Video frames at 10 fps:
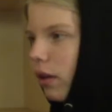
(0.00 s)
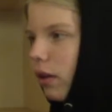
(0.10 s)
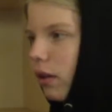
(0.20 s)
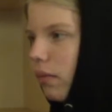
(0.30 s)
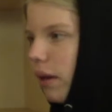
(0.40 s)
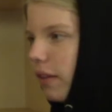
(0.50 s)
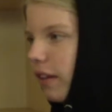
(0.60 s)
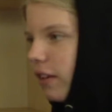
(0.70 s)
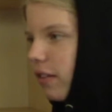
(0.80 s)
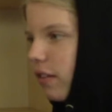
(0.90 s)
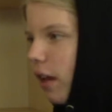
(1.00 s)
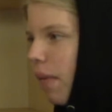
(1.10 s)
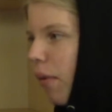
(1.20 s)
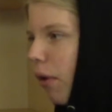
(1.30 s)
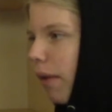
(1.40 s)
Makes sense.
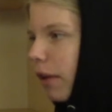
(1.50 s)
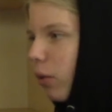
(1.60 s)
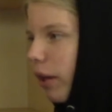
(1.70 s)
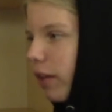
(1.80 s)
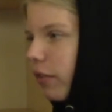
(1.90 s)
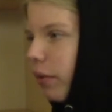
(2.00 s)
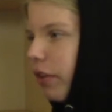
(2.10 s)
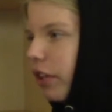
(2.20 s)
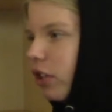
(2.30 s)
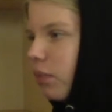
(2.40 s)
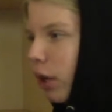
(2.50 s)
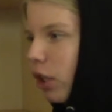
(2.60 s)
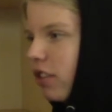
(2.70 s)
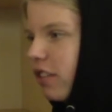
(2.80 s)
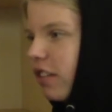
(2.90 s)
But what about the winds? Won't they just
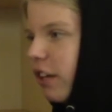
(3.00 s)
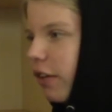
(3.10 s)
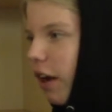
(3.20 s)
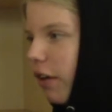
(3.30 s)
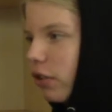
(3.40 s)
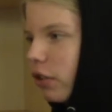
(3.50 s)
push the city around?